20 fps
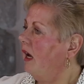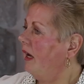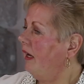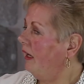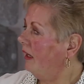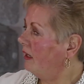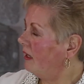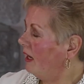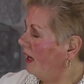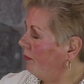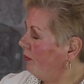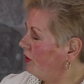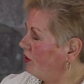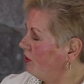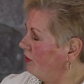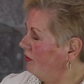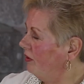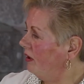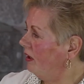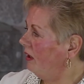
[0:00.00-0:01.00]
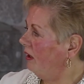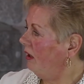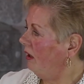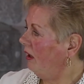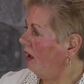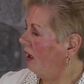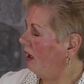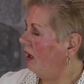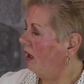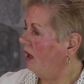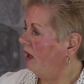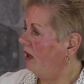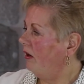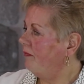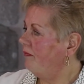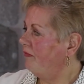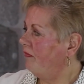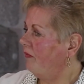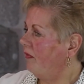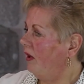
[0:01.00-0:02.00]
I had an opportunity
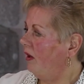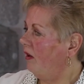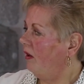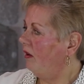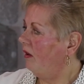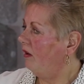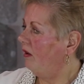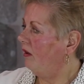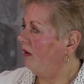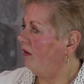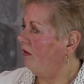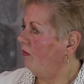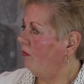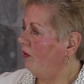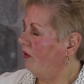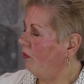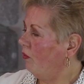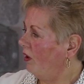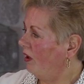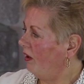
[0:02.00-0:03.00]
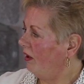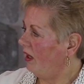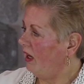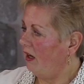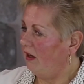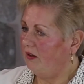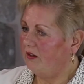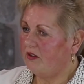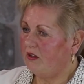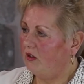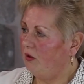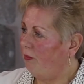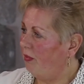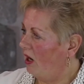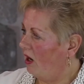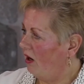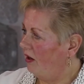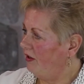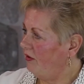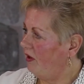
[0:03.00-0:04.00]
with one of the gals in the
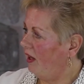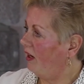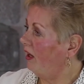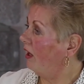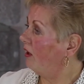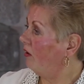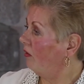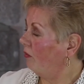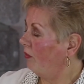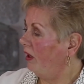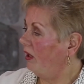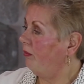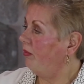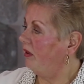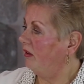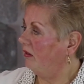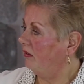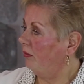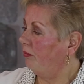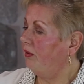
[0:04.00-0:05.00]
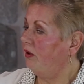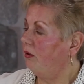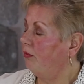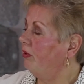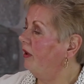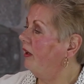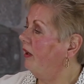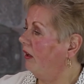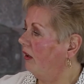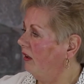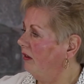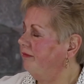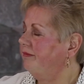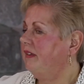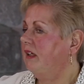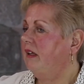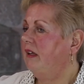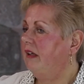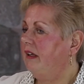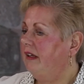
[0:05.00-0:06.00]
barn that had an Arabian, a purebred
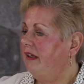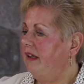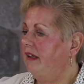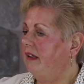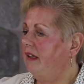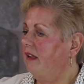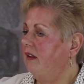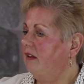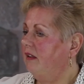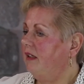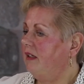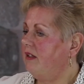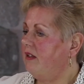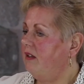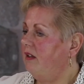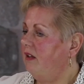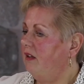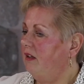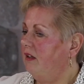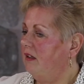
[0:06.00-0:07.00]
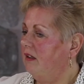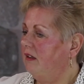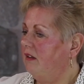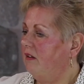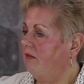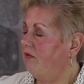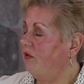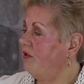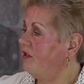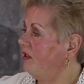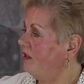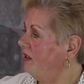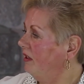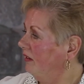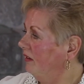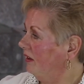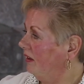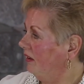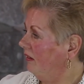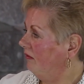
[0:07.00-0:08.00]
Arab, and I liked the
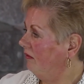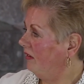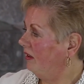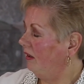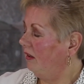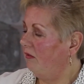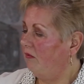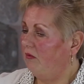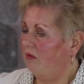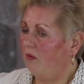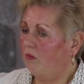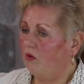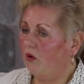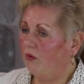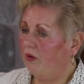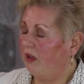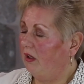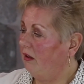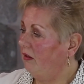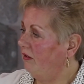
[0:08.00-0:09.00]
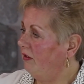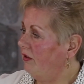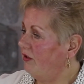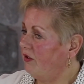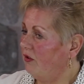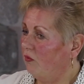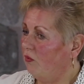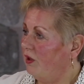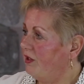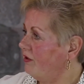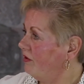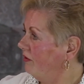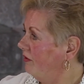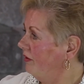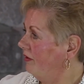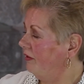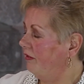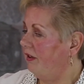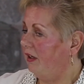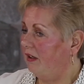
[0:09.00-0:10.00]
versatility. It rode English and
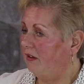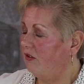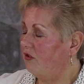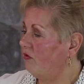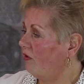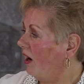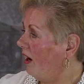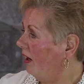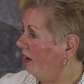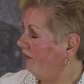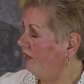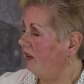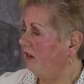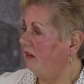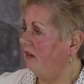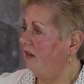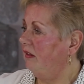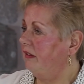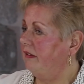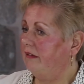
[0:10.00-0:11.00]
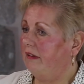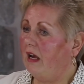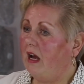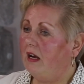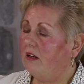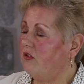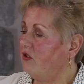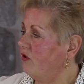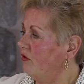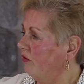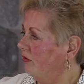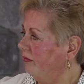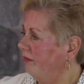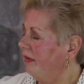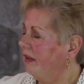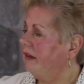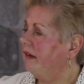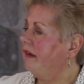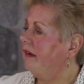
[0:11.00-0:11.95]
Western and driving and costume.